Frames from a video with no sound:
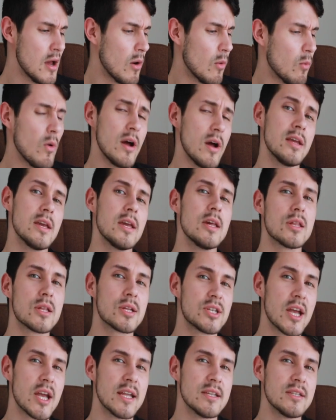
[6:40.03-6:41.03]
what he's
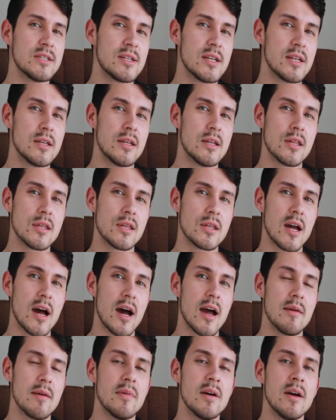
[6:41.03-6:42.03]
changed in his
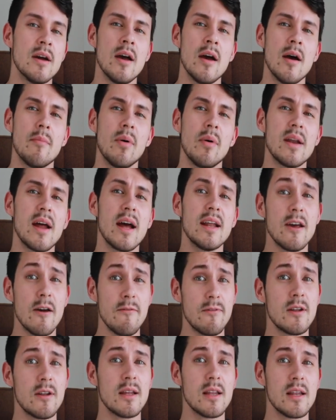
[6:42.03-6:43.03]
time, but I
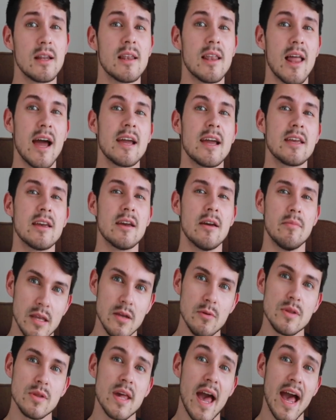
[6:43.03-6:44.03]
definitely like him. He
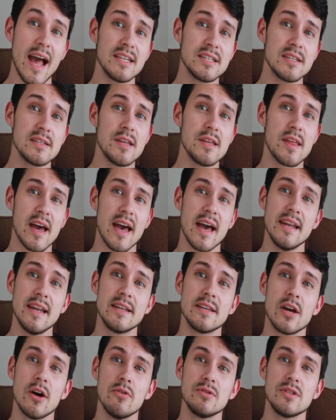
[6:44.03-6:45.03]
was actually the
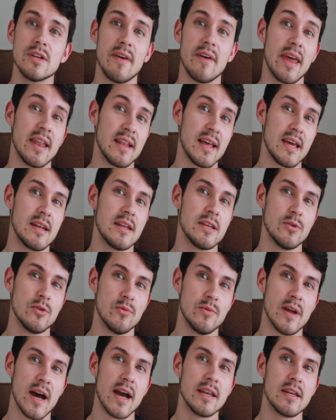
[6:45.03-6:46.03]
head coach of Atlanta
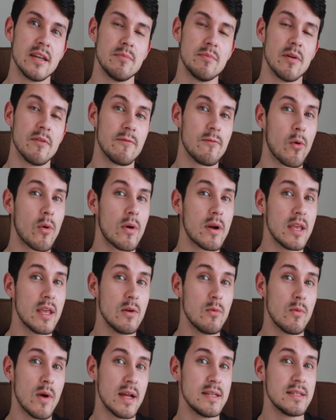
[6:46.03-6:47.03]
United before he
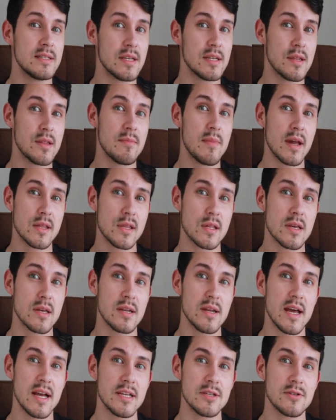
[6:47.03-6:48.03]
went to the Mexican
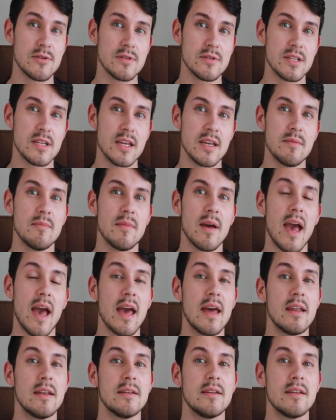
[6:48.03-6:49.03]
national team,
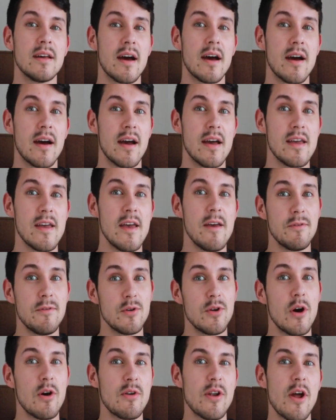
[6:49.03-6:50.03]
and if you
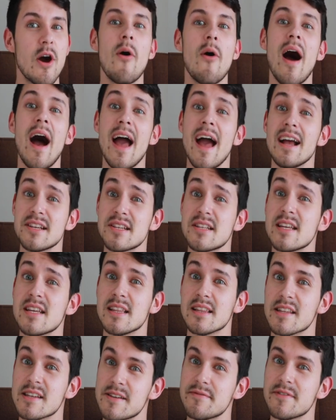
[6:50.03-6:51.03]
don't know, I actually
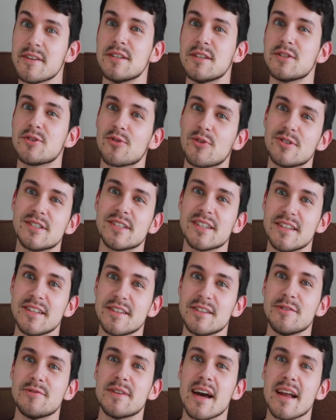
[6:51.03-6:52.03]
live in Georgia in
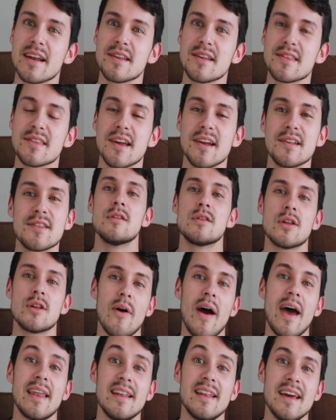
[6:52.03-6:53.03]
the United States,
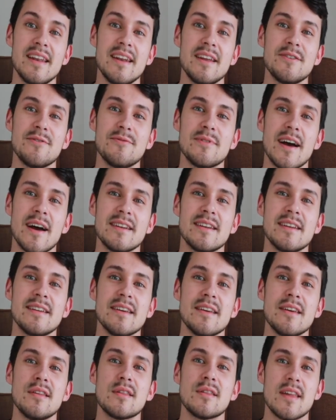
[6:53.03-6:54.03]
so Atlanta United
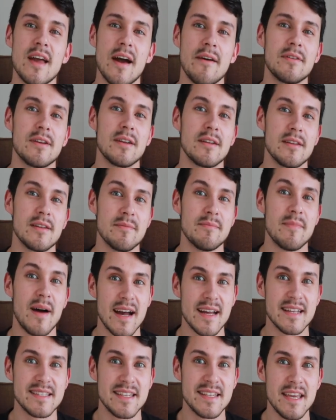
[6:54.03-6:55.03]
is definitely
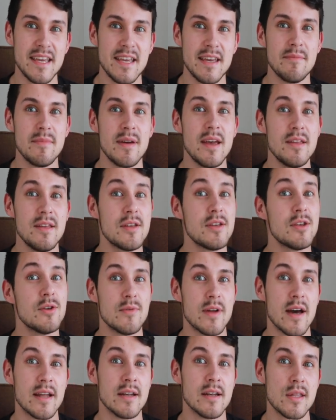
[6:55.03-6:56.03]
my team in the
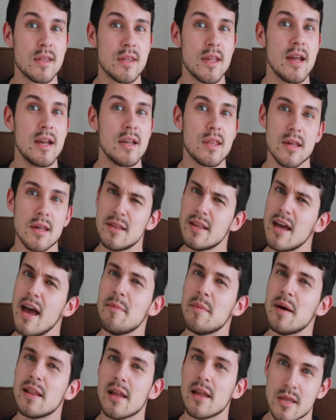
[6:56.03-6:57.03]
United States, in the
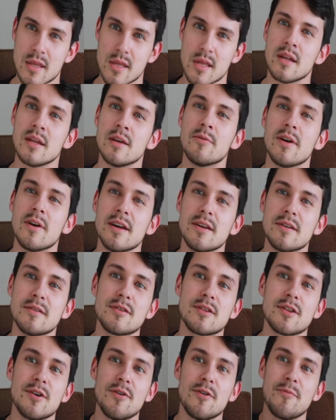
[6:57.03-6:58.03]
MLS anyway,
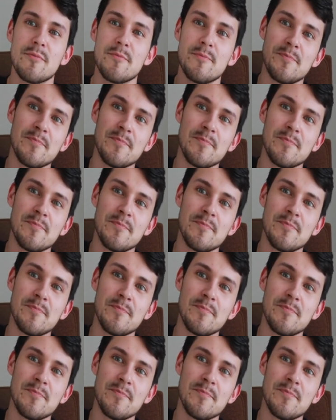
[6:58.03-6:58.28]
so